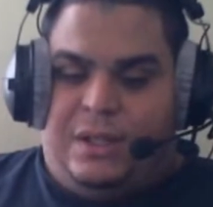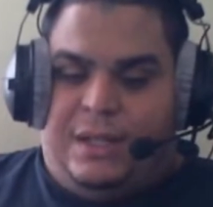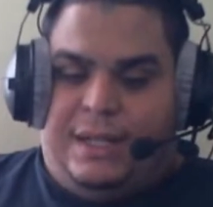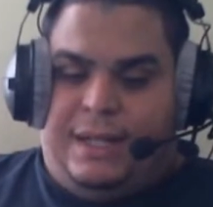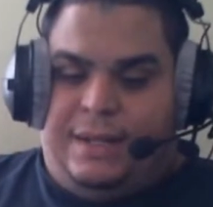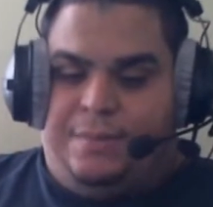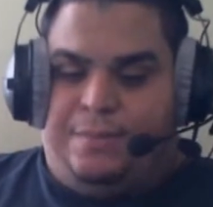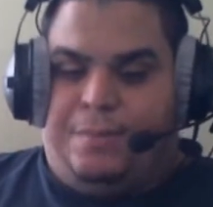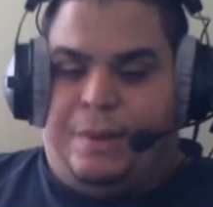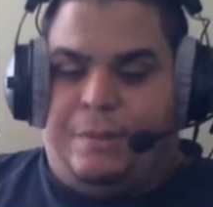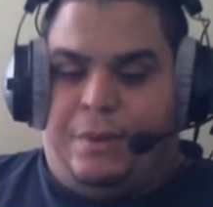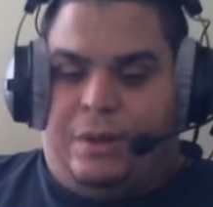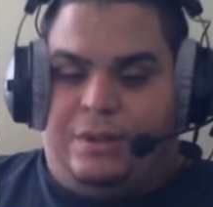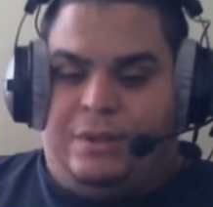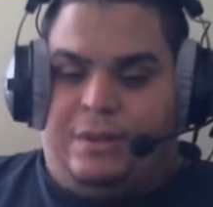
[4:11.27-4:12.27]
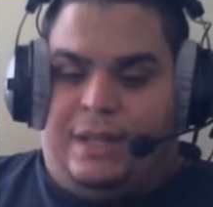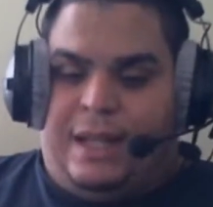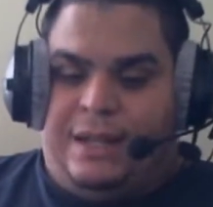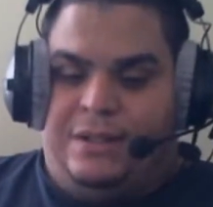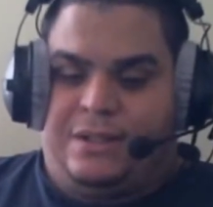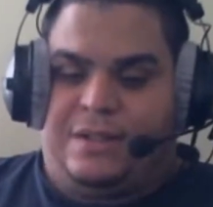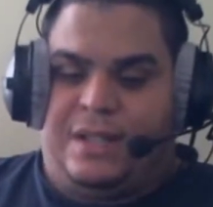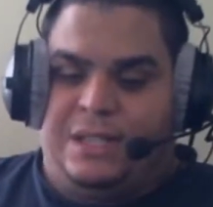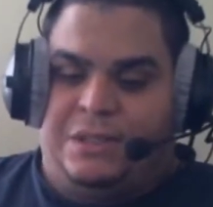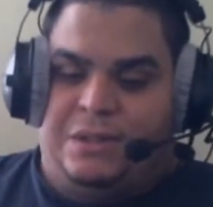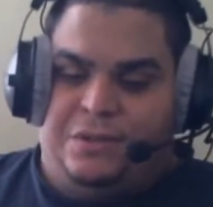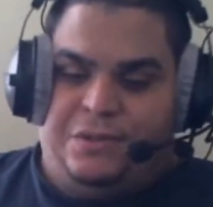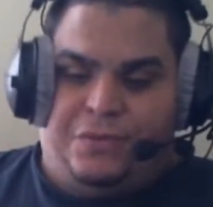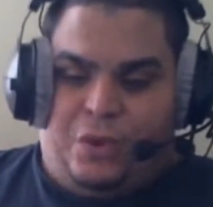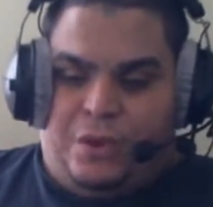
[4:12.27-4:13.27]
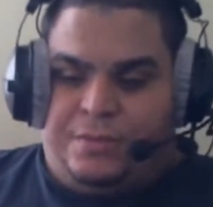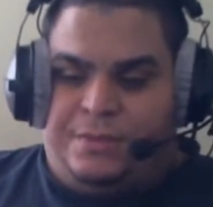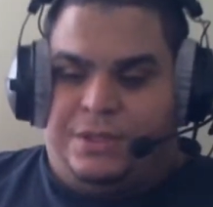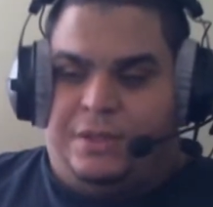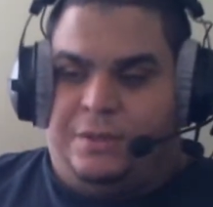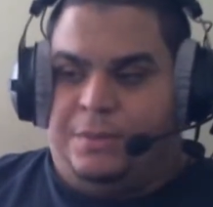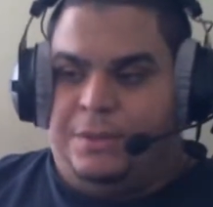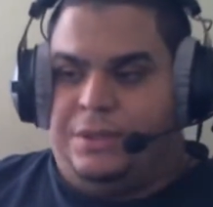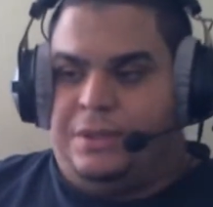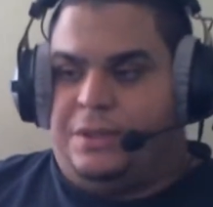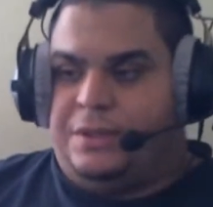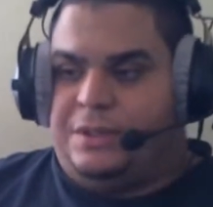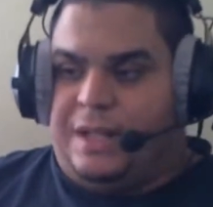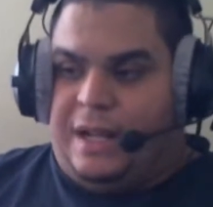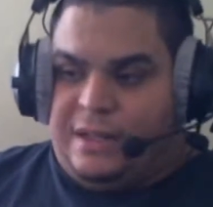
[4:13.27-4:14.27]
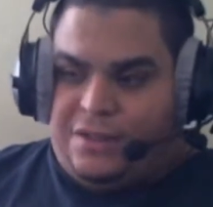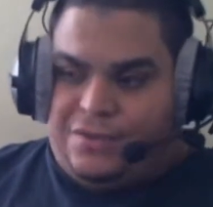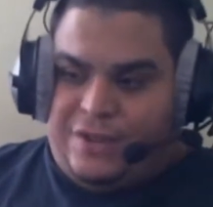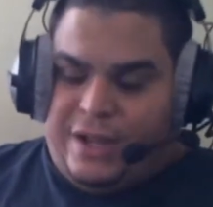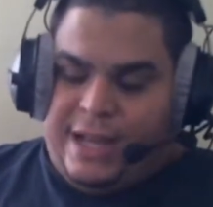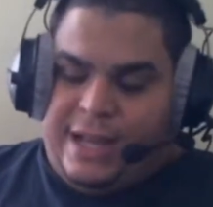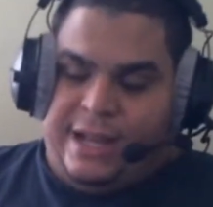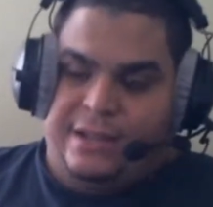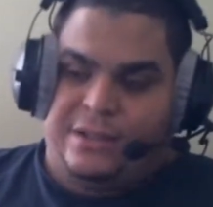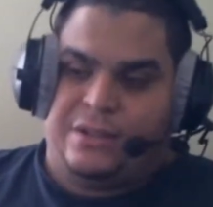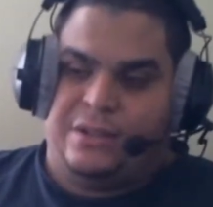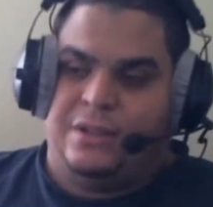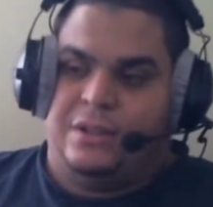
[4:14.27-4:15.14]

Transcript: And then people on the Linus Texas forums tell me, it's not the fans.